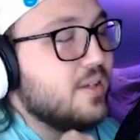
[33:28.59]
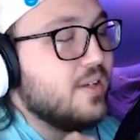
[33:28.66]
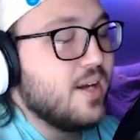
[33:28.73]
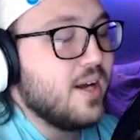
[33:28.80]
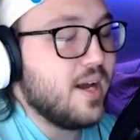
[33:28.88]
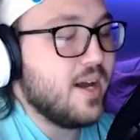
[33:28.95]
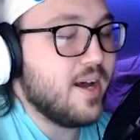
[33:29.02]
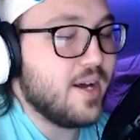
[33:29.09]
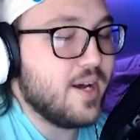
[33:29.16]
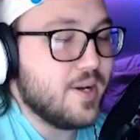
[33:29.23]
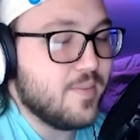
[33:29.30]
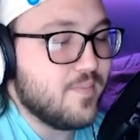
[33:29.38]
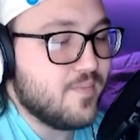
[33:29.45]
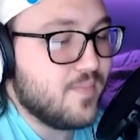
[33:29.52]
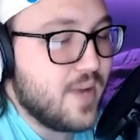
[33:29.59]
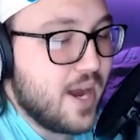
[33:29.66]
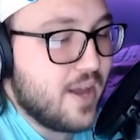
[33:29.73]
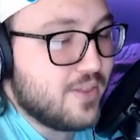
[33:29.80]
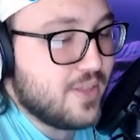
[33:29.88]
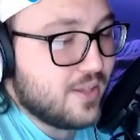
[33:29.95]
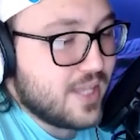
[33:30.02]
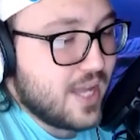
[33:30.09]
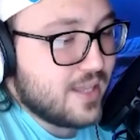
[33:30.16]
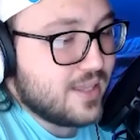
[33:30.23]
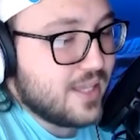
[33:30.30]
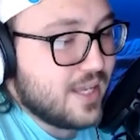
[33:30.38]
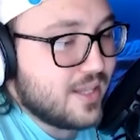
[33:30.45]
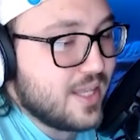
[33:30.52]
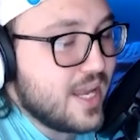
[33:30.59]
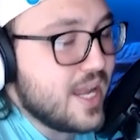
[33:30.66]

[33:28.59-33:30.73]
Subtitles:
I think that the